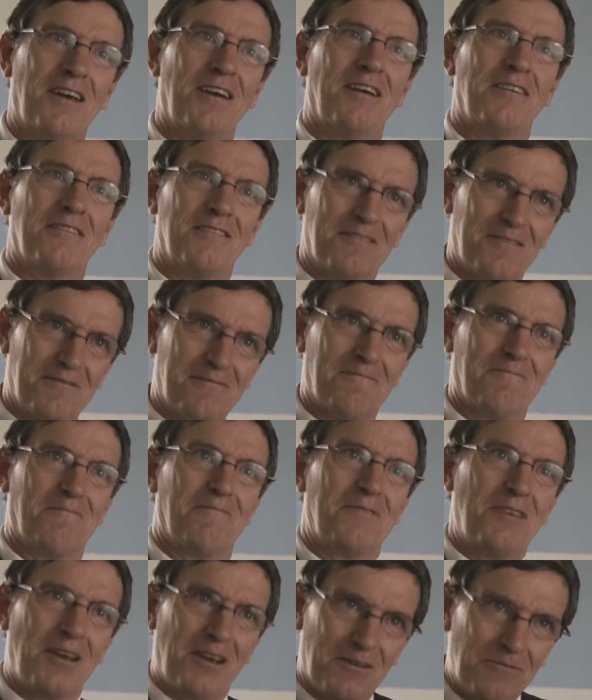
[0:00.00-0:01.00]
And
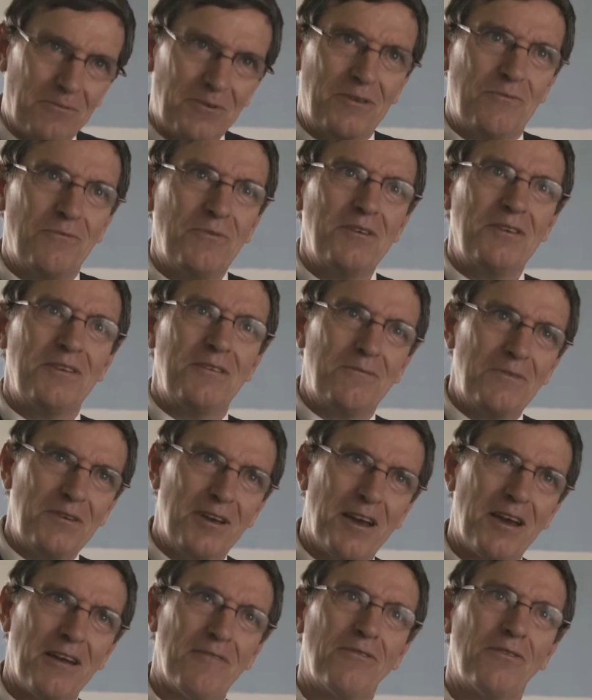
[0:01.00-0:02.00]
yeah, we
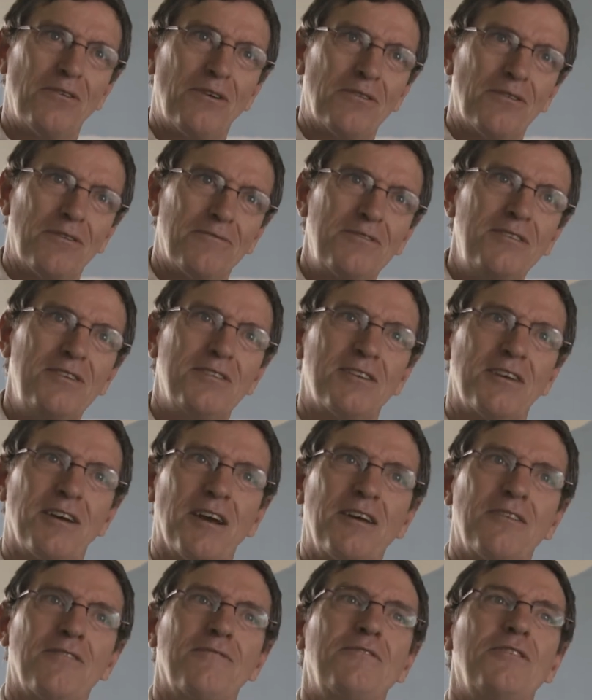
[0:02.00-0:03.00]
have a lot of these
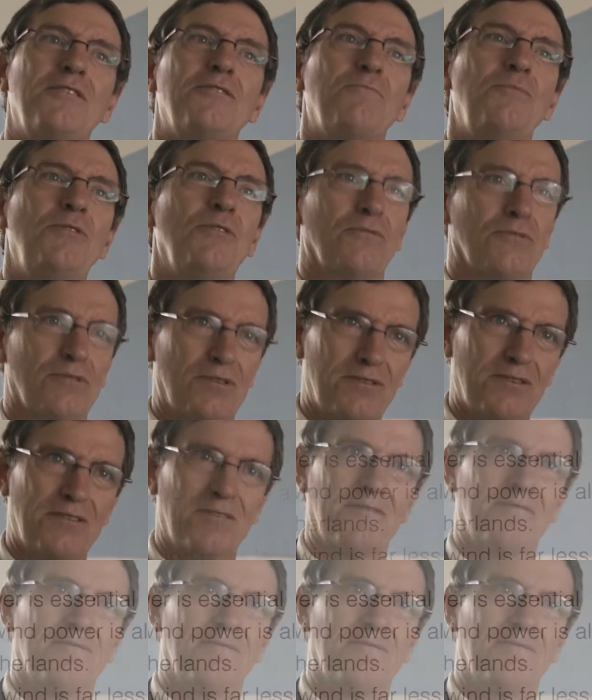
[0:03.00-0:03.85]
kind of disputes.